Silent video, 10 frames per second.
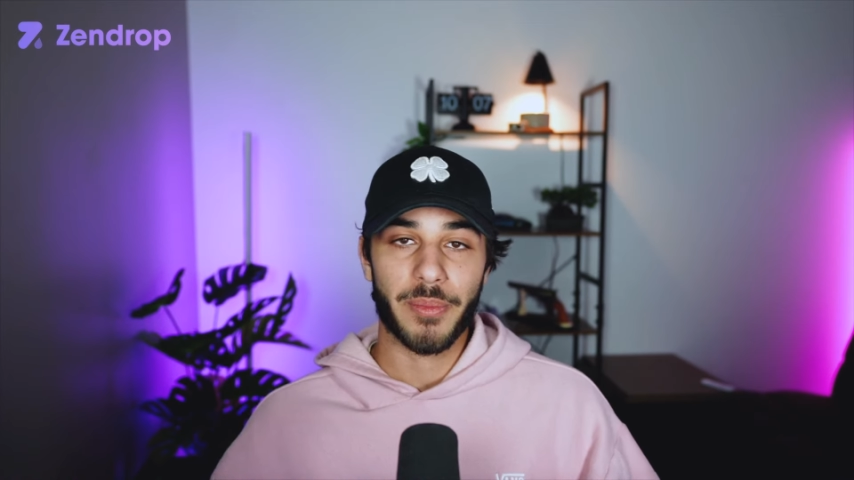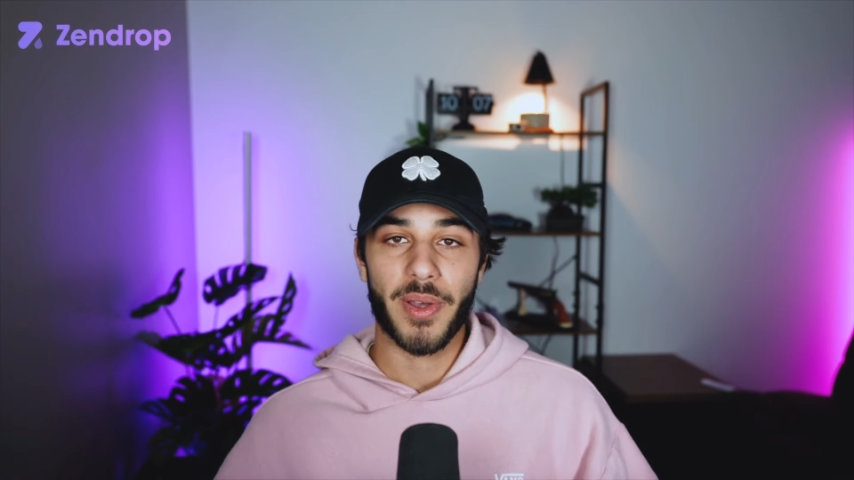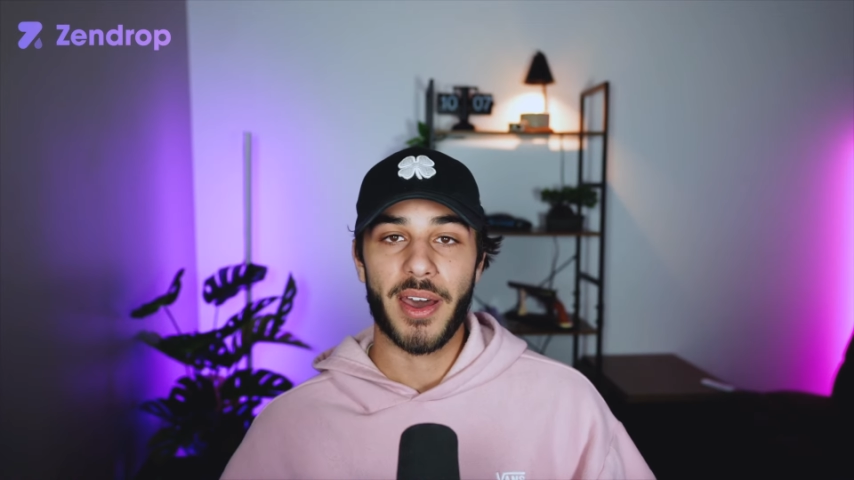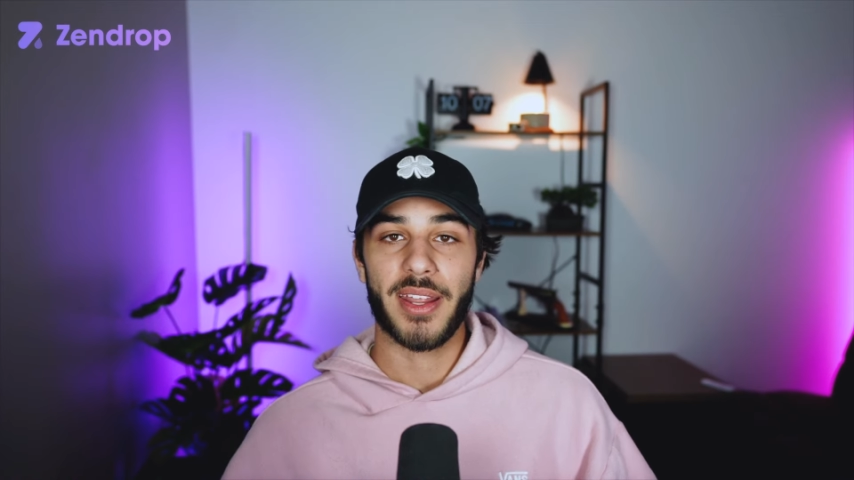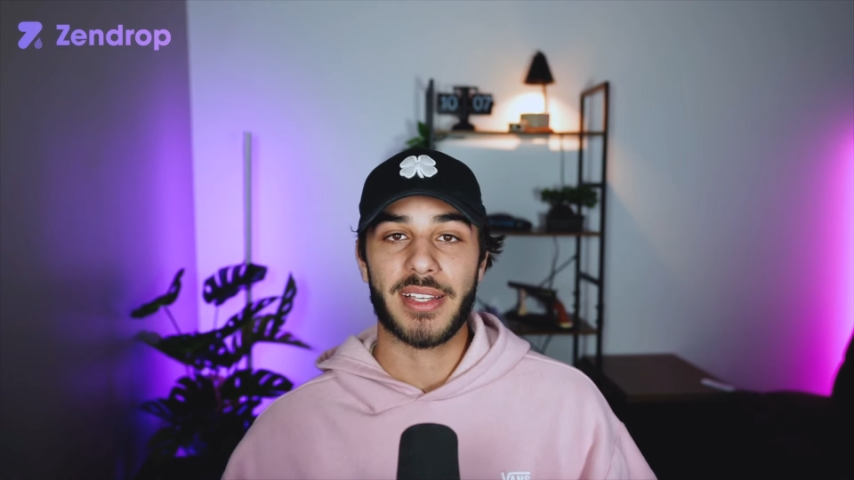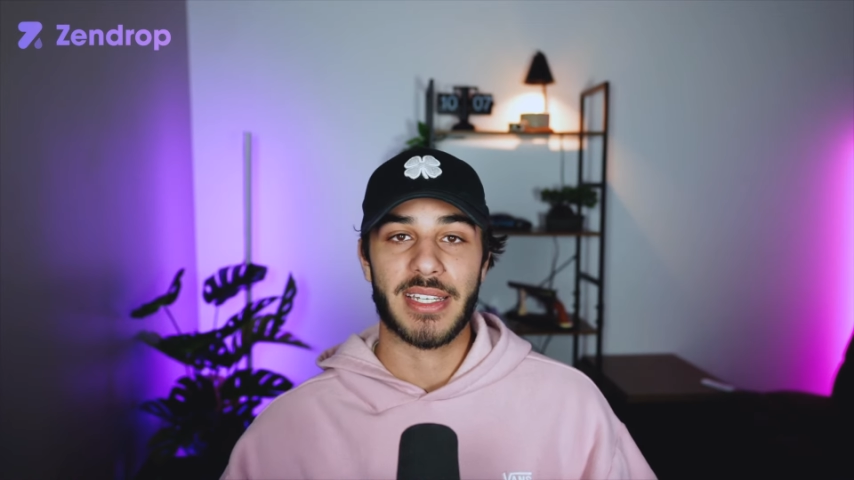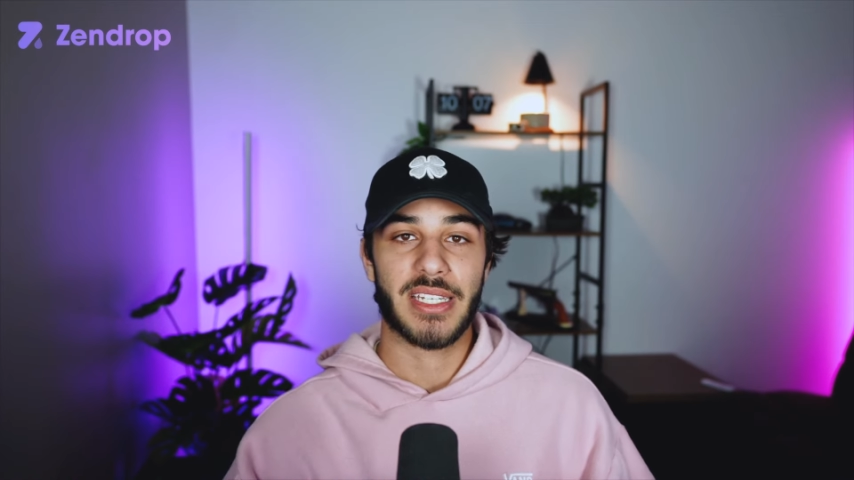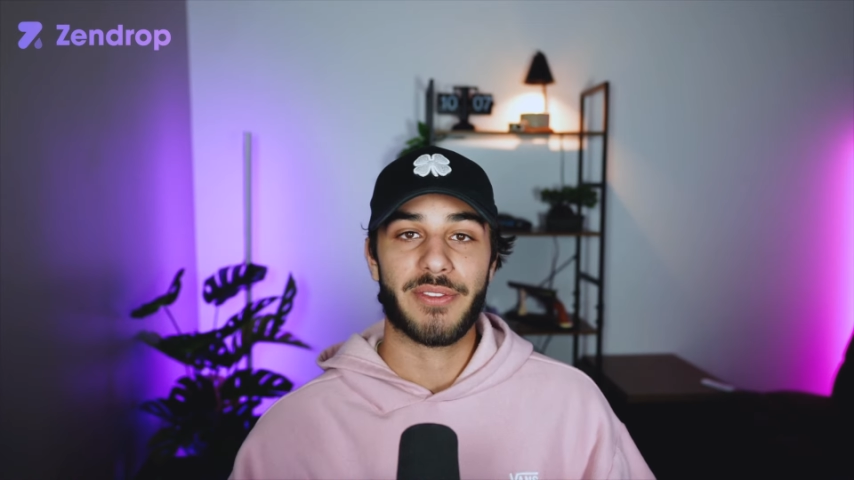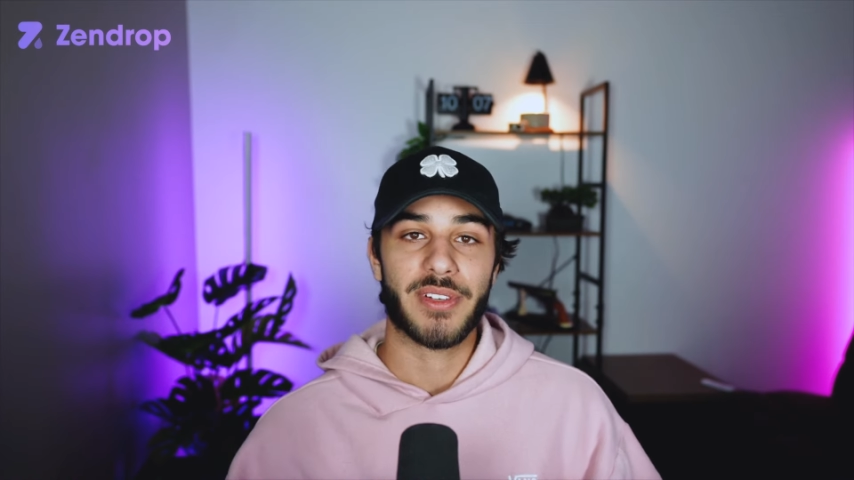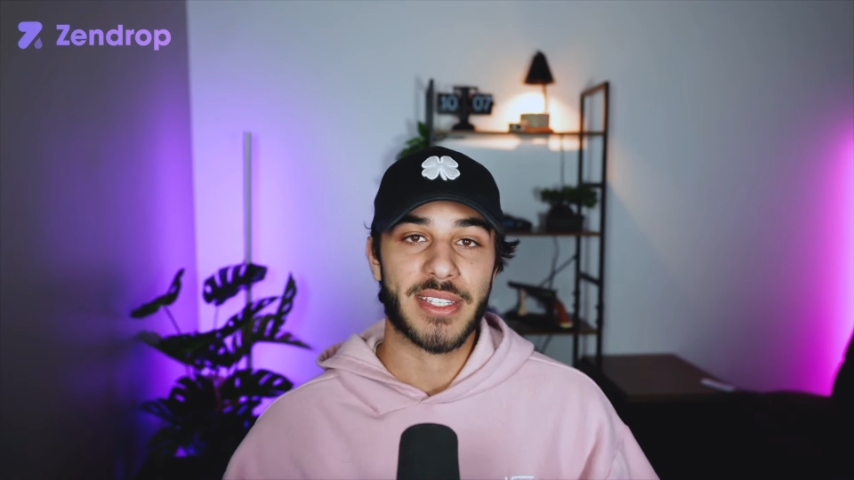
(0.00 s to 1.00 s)
products at
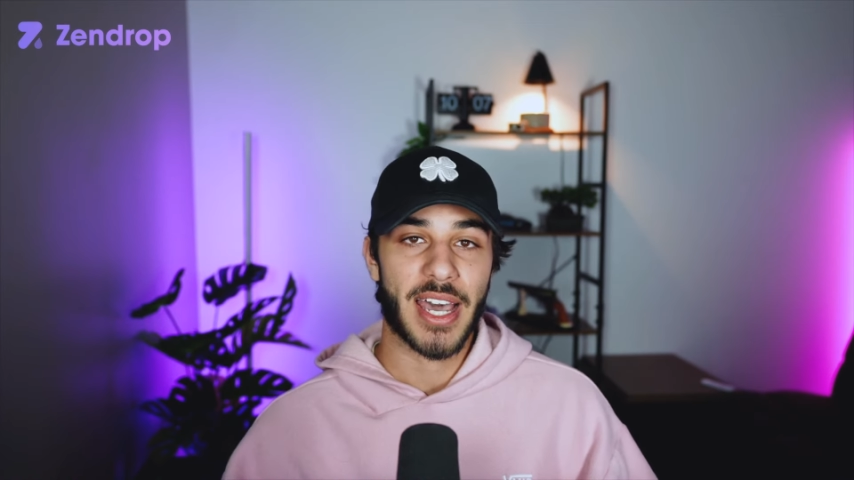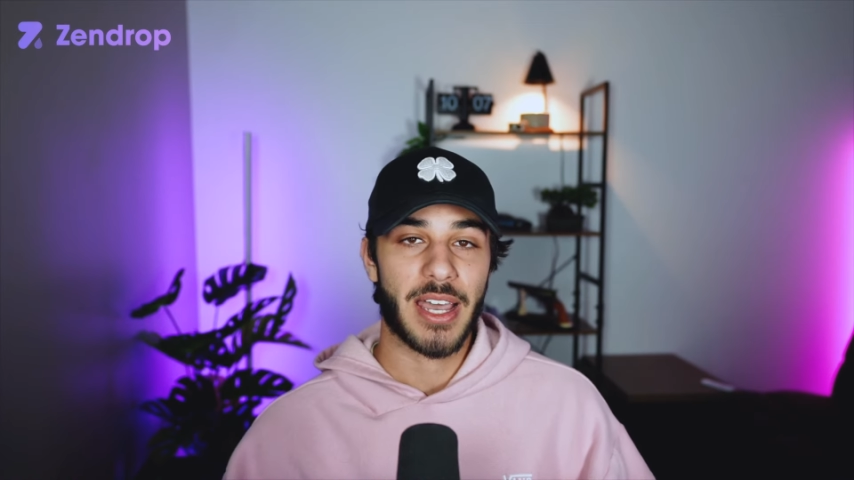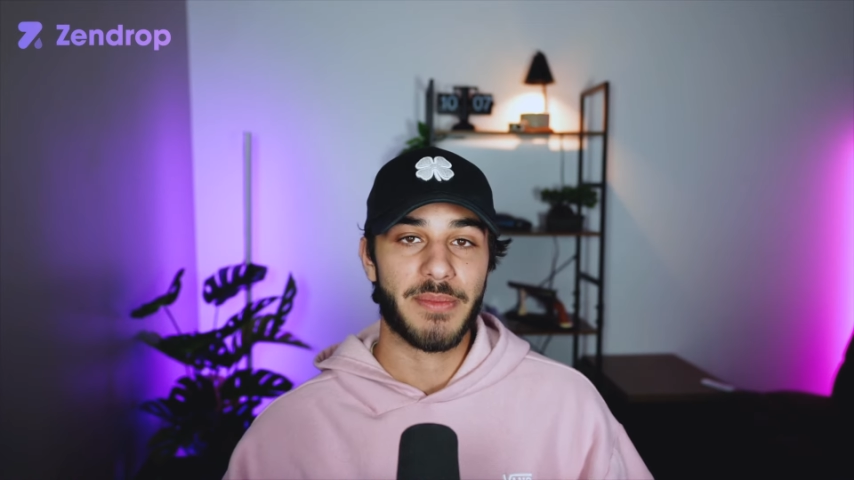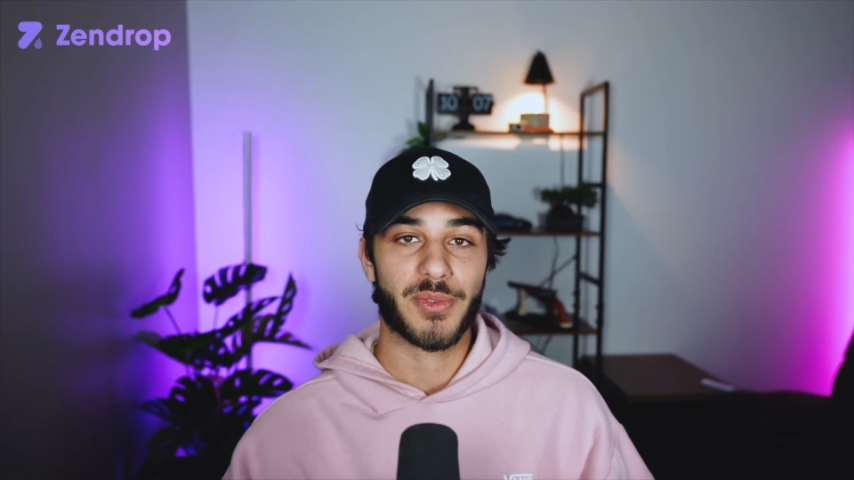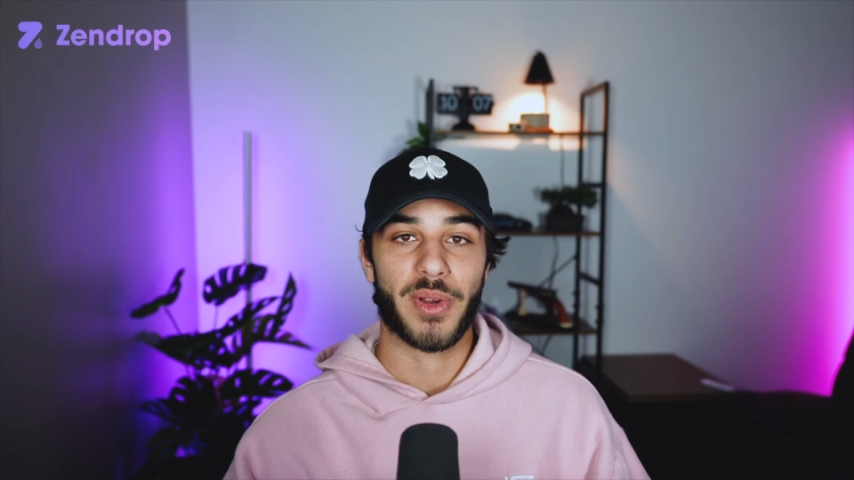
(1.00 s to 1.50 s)
different times,